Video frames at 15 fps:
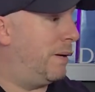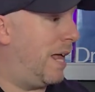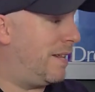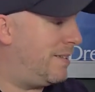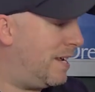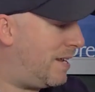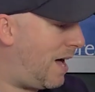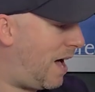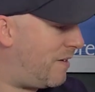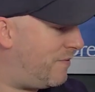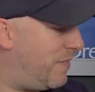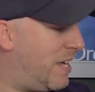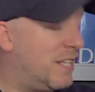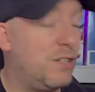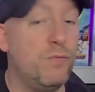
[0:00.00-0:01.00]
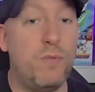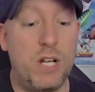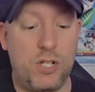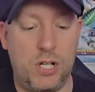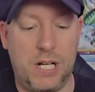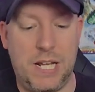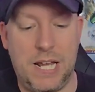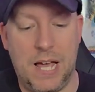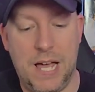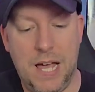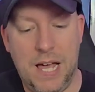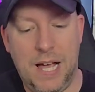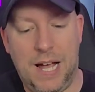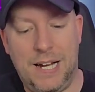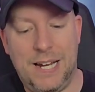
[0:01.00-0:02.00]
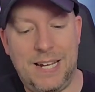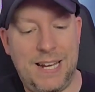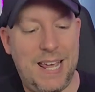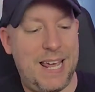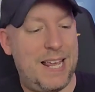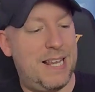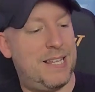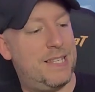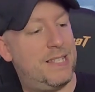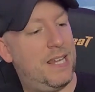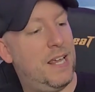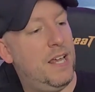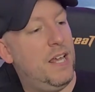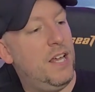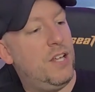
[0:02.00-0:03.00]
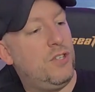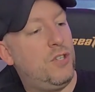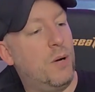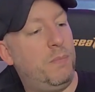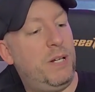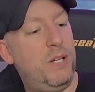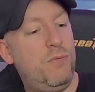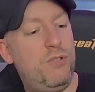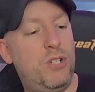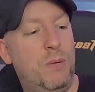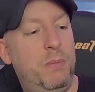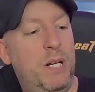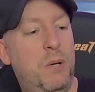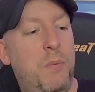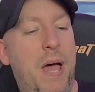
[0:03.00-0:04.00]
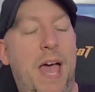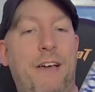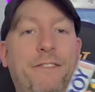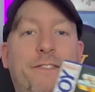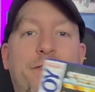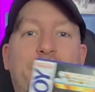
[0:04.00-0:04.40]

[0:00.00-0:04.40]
But I did have this originally, and it is WWF